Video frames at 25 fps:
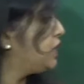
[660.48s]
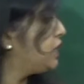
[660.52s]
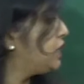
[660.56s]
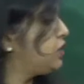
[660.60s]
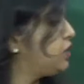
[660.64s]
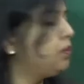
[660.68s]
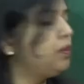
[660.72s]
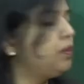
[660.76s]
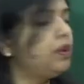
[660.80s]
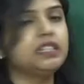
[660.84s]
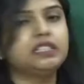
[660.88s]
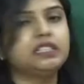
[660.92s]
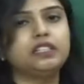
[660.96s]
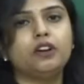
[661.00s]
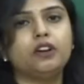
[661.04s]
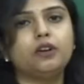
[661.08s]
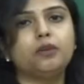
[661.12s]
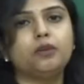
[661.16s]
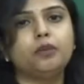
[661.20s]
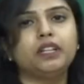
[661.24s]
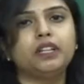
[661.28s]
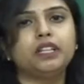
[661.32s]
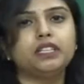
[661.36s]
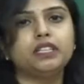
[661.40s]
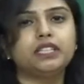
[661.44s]
has to be
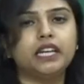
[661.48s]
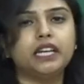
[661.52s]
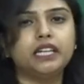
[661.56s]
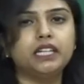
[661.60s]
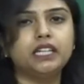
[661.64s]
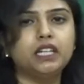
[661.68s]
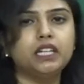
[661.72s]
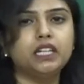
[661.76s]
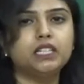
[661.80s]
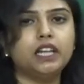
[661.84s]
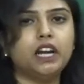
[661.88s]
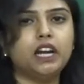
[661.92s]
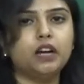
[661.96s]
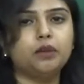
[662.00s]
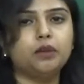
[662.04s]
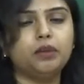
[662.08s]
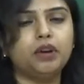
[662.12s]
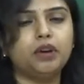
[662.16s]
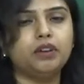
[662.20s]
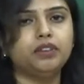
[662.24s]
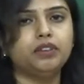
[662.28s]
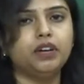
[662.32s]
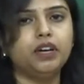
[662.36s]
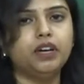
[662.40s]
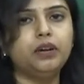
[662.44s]
received by the sender side
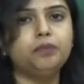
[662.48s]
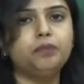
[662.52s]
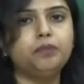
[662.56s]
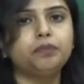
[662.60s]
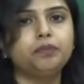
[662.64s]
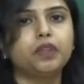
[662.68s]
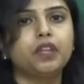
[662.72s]
buffer,